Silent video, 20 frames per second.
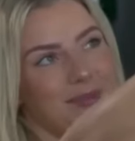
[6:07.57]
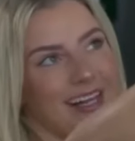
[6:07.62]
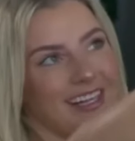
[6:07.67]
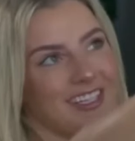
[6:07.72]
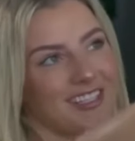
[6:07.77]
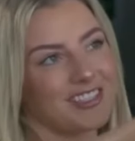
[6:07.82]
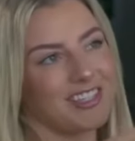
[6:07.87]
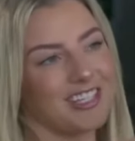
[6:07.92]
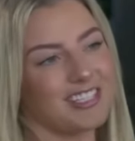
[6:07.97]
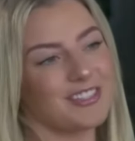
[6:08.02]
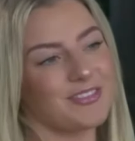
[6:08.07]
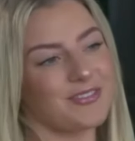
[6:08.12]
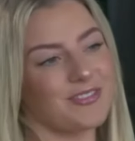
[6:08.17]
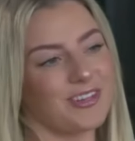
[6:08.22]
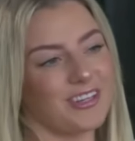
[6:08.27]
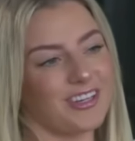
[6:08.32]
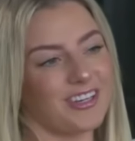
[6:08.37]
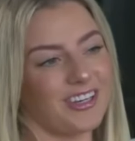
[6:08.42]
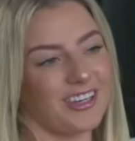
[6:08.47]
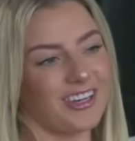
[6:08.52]
black dress for
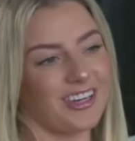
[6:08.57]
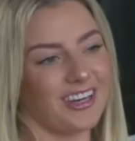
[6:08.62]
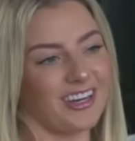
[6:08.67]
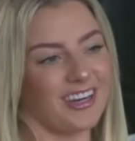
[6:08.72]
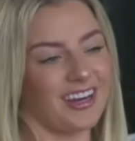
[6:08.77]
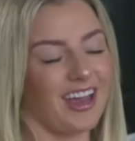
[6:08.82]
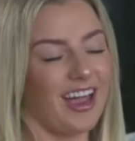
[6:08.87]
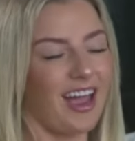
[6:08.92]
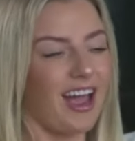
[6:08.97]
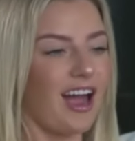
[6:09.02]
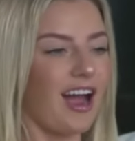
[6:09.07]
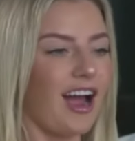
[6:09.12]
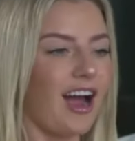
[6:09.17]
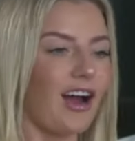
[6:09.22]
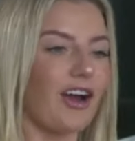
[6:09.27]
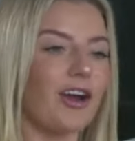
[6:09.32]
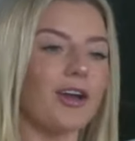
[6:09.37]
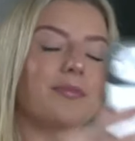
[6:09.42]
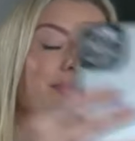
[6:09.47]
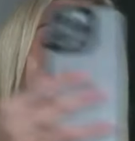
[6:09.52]
you. I
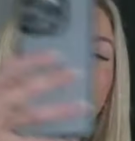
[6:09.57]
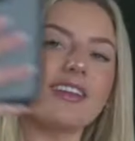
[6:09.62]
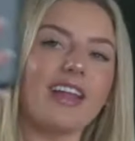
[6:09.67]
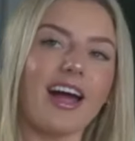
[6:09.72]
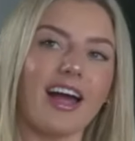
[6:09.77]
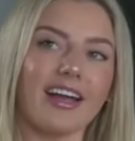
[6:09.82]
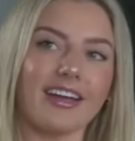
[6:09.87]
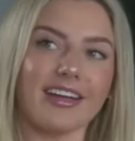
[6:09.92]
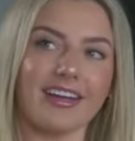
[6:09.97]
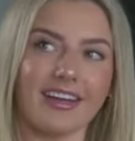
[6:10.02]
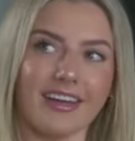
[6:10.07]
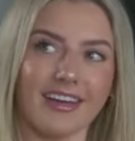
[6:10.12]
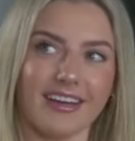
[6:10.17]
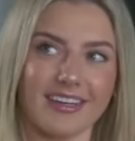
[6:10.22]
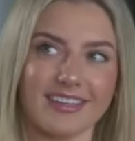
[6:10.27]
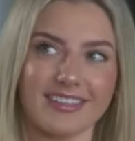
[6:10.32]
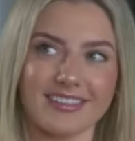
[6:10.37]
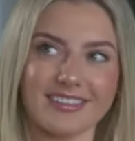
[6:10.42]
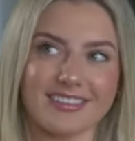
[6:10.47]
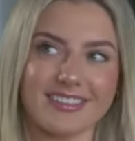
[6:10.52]
hope you like
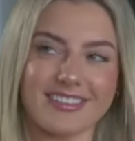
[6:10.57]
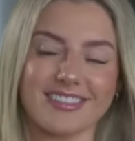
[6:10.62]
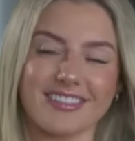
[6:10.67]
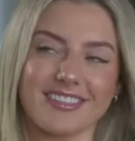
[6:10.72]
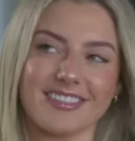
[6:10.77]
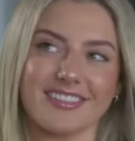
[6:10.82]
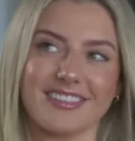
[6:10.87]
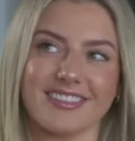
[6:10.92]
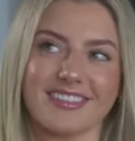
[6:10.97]
it.